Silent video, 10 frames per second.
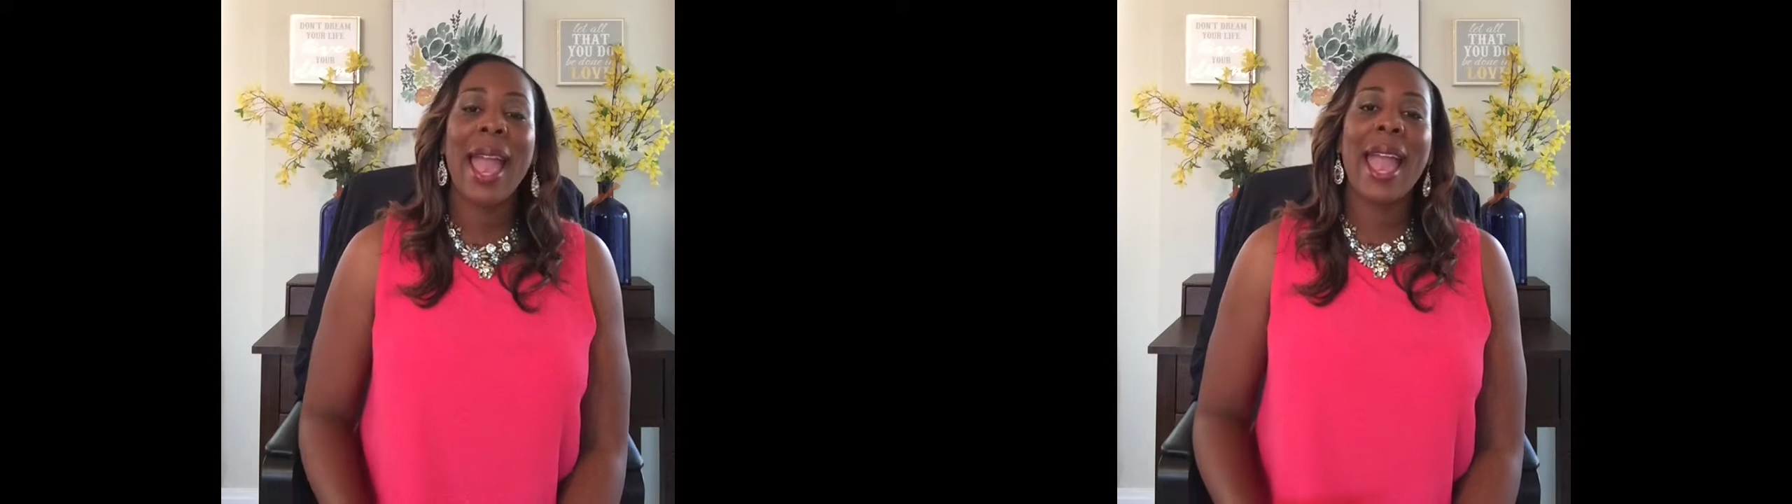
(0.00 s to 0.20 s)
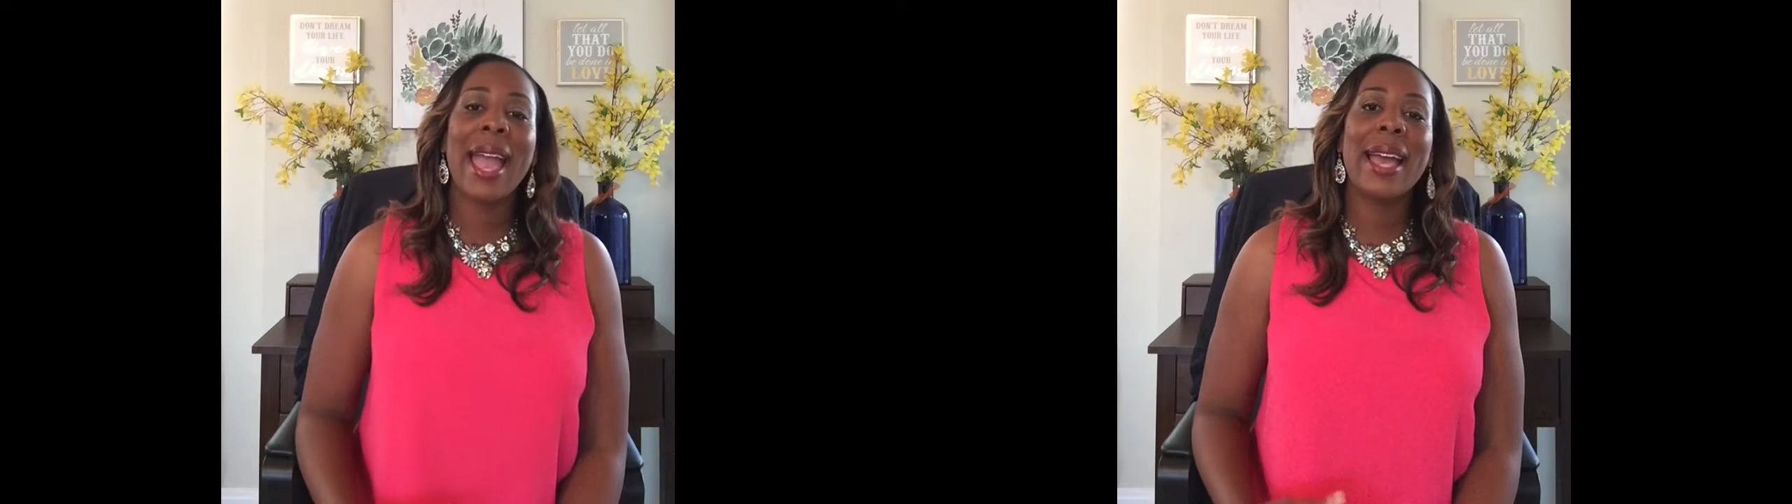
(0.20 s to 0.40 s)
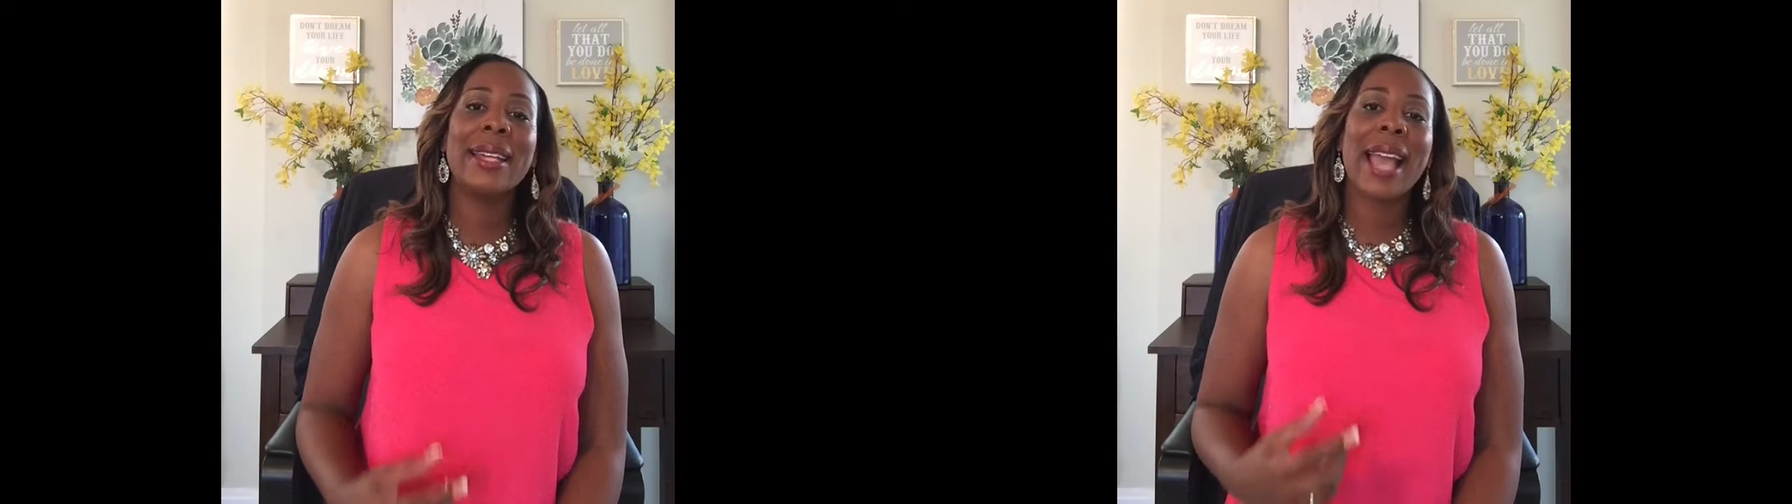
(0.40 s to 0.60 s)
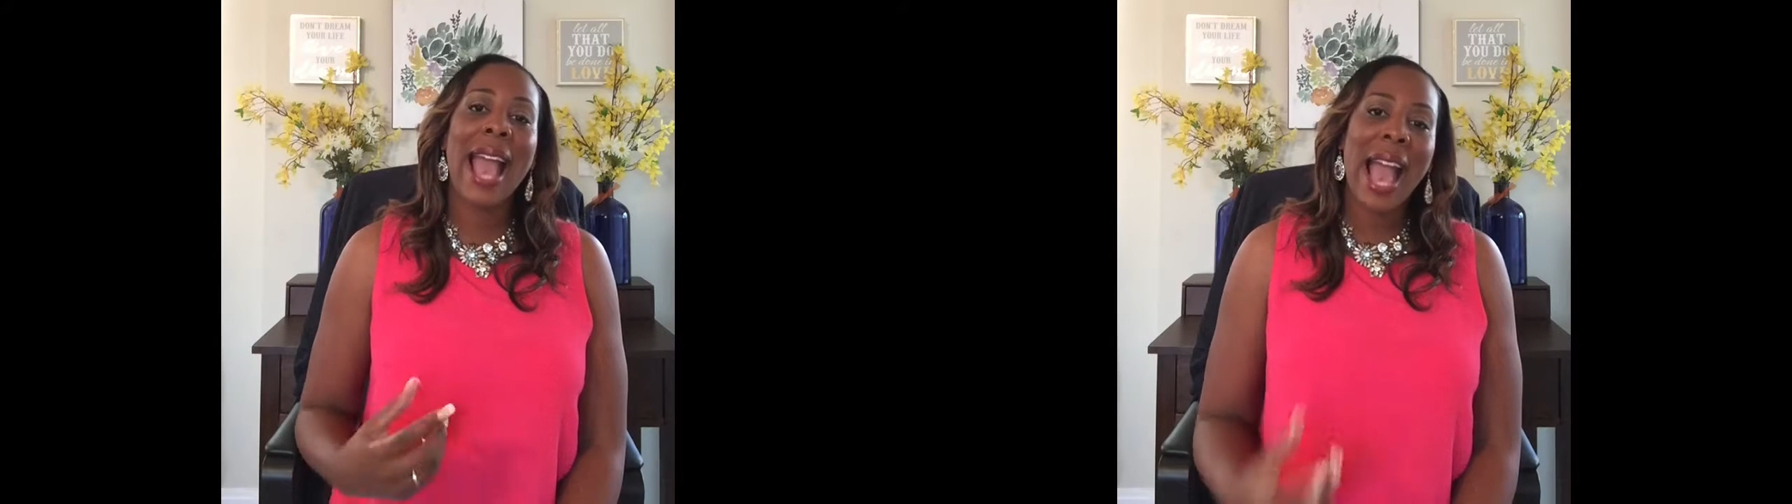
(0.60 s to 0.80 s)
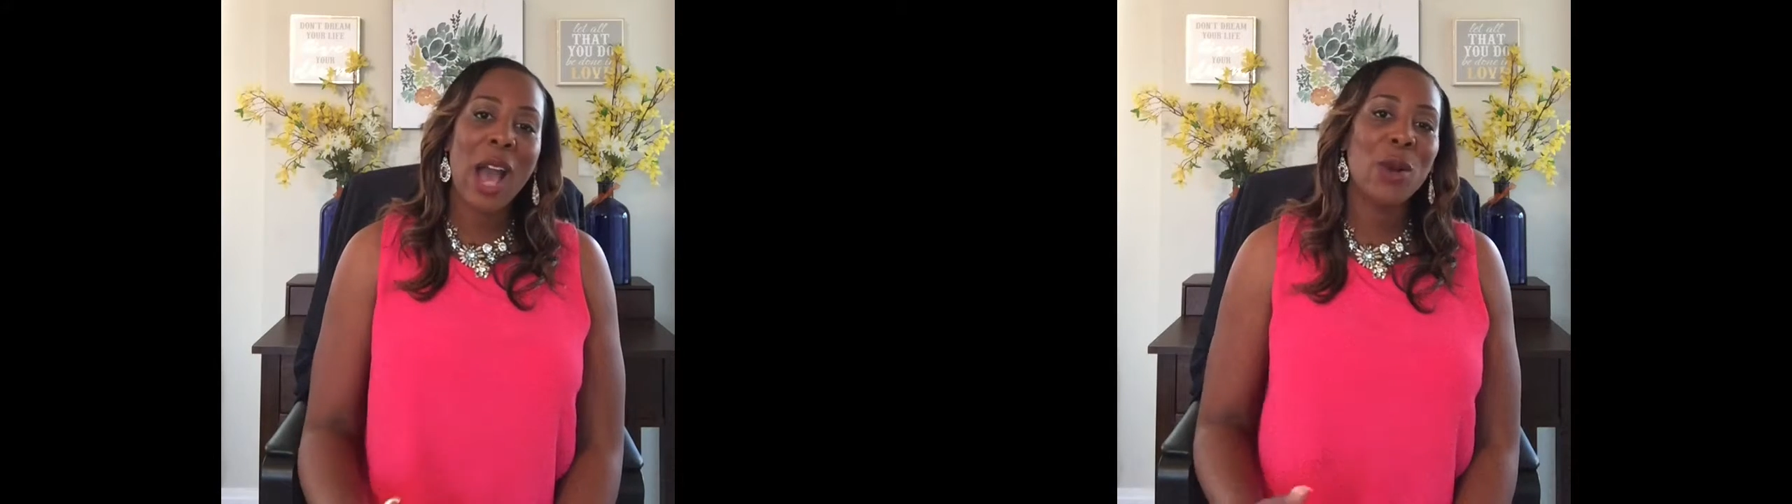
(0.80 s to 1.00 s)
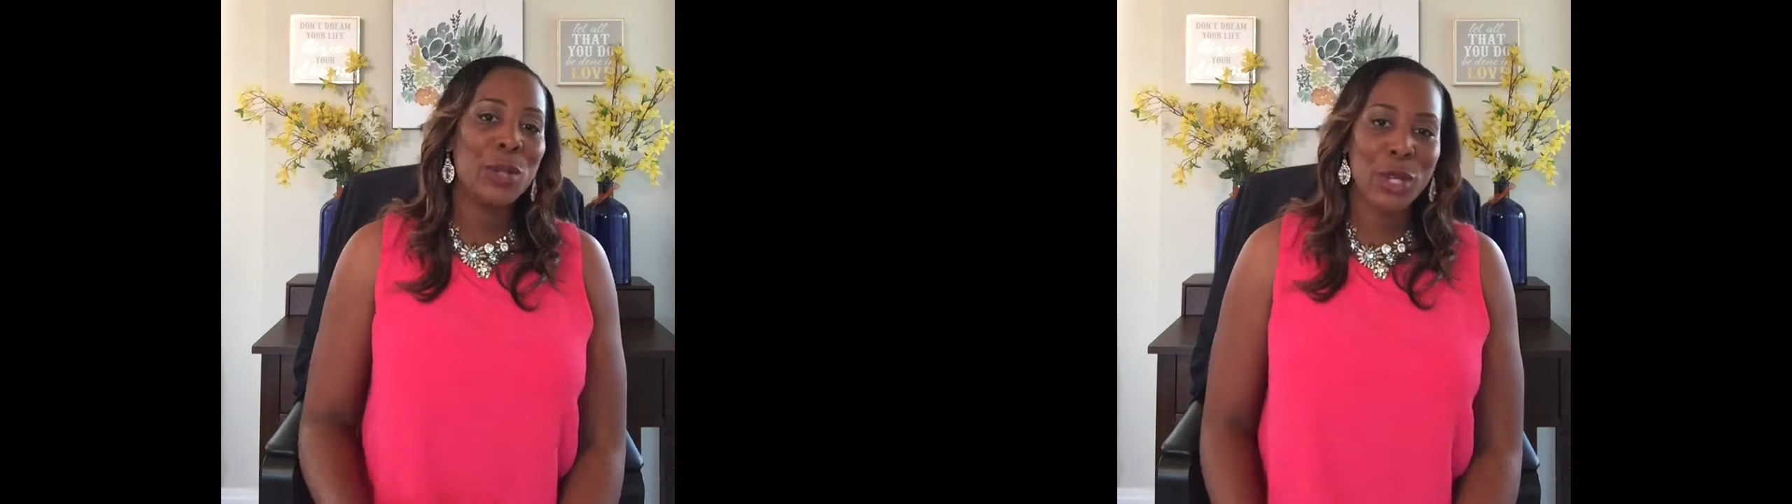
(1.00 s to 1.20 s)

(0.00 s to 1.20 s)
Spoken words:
and how do